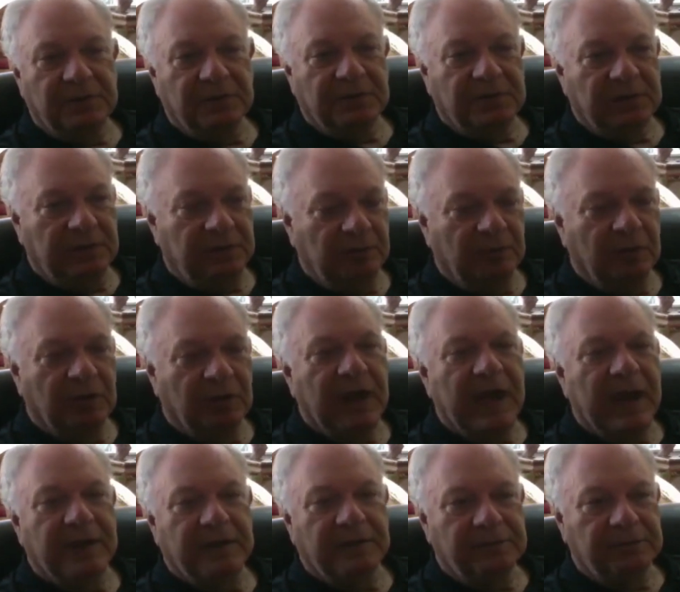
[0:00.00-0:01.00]
You, you look
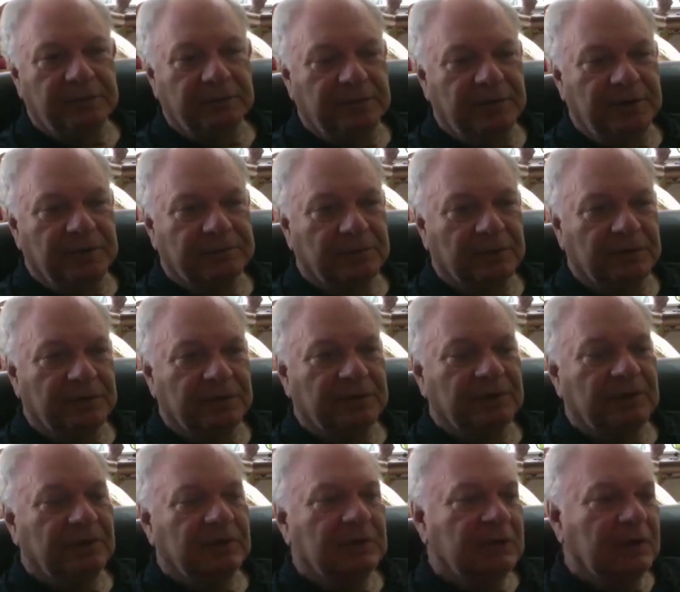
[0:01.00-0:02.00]
at it through different
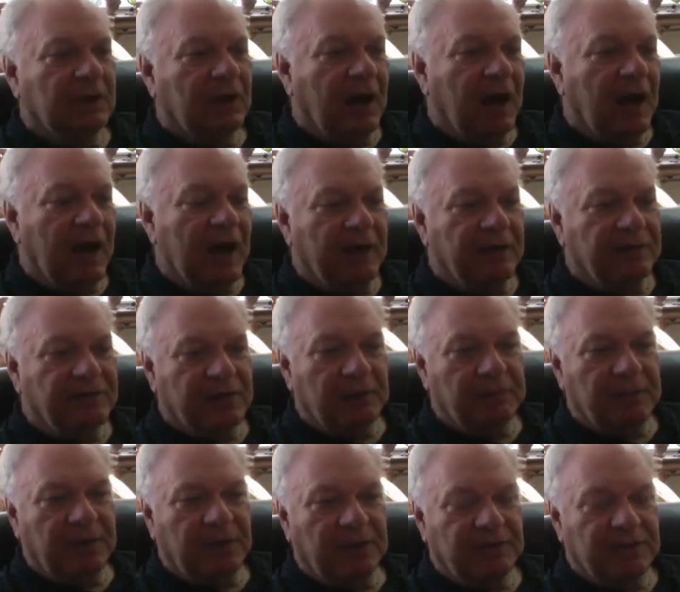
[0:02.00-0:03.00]
eyes. I
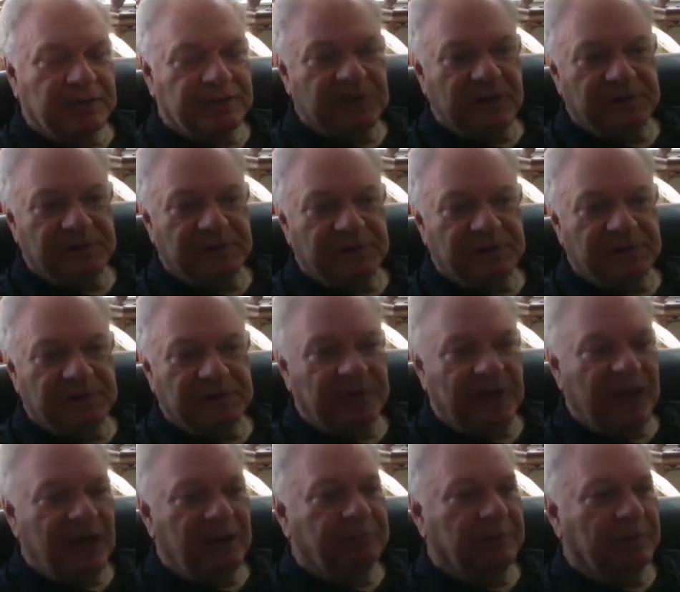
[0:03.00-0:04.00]
mean, just as an
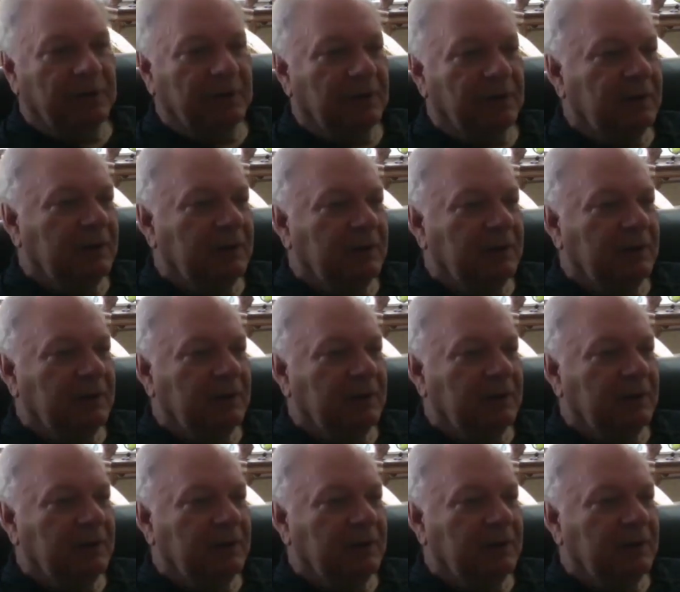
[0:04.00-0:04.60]
example,